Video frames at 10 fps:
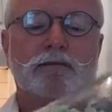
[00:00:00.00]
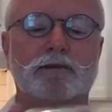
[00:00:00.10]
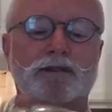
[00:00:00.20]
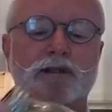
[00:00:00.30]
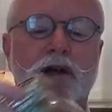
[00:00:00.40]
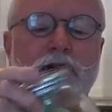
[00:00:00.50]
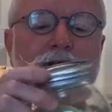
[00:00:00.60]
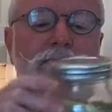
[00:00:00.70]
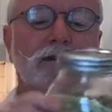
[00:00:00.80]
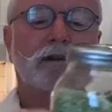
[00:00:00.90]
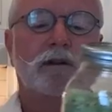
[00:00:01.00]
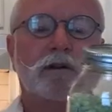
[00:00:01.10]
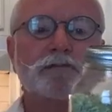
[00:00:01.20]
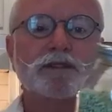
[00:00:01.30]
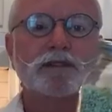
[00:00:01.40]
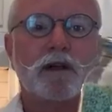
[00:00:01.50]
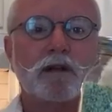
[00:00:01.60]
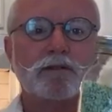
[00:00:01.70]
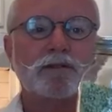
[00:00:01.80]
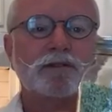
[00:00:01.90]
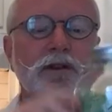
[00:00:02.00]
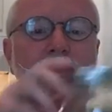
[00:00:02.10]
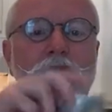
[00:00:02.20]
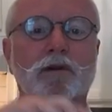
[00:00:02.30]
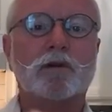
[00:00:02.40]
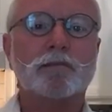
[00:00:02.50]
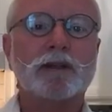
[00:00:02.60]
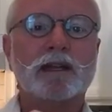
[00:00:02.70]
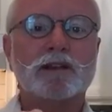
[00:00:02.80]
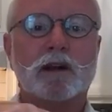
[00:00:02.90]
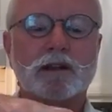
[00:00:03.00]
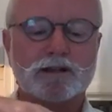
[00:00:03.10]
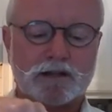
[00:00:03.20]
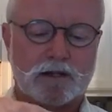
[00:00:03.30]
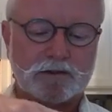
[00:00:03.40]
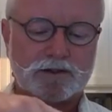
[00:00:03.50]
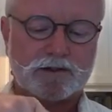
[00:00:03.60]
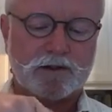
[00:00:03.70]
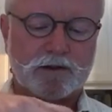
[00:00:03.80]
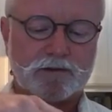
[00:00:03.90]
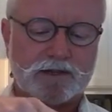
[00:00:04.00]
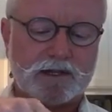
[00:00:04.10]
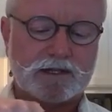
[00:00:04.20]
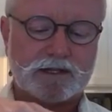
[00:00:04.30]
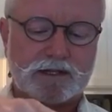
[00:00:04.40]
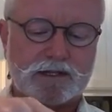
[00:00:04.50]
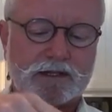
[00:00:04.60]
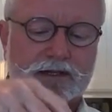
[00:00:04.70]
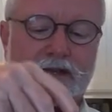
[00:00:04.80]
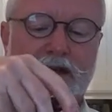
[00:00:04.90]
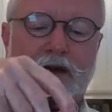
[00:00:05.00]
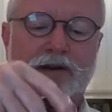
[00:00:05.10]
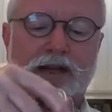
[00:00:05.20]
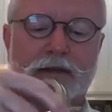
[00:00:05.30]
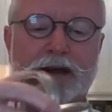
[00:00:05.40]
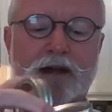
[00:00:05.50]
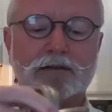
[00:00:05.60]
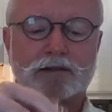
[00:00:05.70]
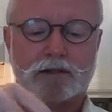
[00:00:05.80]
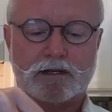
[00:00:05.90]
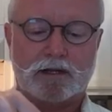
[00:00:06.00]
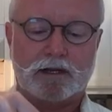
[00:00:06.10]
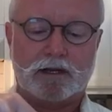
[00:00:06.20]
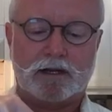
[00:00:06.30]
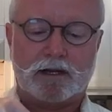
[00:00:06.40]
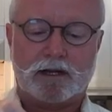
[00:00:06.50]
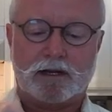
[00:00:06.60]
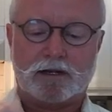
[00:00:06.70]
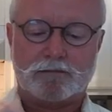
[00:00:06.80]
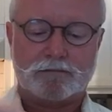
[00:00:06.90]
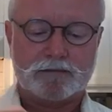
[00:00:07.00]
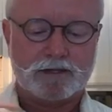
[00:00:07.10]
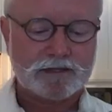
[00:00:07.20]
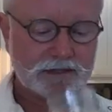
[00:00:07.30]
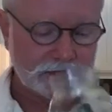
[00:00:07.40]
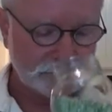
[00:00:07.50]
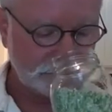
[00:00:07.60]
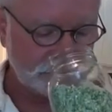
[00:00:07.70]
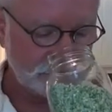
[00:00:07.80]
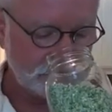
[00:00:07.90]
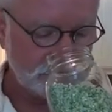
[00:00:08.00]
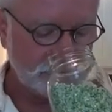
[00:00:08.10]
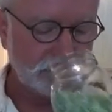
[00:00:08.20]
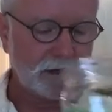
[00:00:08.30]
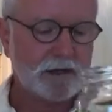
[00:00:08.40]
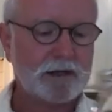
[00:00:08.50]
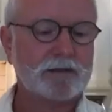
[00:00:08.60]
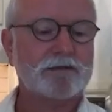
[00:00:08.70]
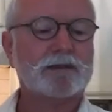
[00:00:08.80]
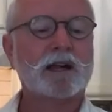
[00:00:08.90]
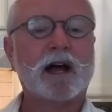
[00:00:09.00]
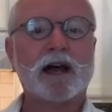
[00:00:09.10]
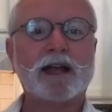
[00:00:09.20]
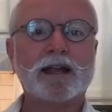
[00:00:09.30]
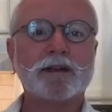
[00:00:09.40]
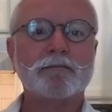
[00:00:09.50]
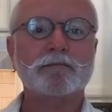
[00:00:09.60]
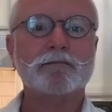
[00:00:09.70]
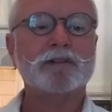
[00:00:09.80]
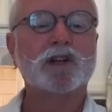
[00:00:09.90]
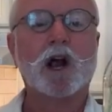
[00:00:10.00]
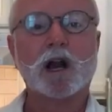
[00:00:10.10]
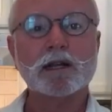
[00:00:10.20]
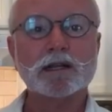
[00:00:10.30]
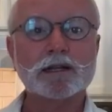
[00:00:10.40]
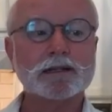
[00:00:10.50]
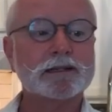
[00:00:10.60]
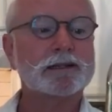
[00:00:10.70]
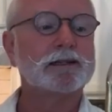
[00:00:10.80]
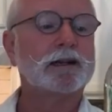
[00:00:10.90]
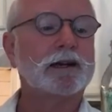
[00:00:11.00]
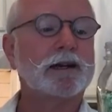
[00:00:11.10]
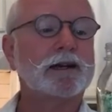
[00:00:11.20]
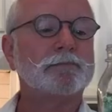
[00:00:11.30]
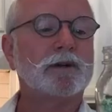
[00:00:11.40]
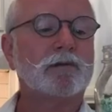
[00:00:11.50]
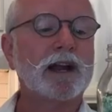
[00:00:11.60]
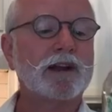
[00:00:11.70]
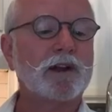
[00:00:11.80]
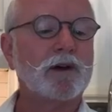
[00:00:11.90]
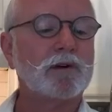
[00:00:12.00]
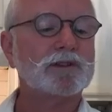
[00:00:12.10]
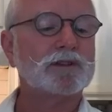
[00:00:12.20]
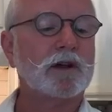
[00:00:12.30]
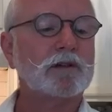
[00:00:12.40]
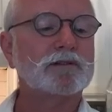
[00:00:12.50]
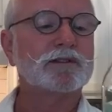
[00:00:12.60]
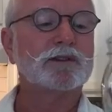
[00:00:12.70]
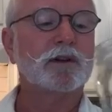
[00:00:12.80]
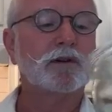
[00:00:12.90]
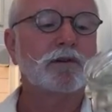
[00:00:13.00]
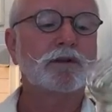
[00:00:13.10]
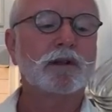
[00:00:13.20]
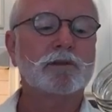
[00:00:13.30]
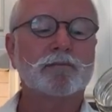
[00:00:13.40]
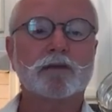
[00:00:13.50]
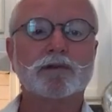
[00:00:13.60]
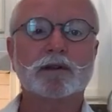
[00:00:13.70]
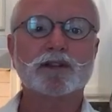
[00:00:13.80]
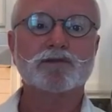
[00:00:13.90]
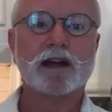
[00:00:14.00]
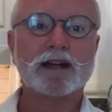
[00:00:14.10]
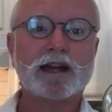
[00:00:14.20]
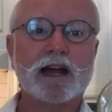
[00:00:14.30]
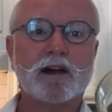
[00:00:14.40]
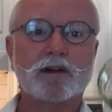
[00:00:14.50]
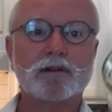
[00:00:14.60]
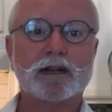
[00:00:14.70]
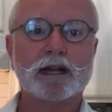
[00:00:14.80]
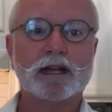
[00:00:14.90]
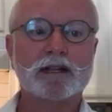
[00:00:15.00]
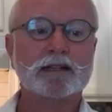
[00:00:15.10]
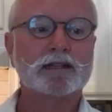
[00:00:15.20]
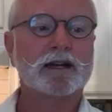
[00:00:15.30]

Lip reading: salt, so herb and garlic salt. So this is how it came out. This is thyme, garlic, oregano, salt, so perfectly dry now, and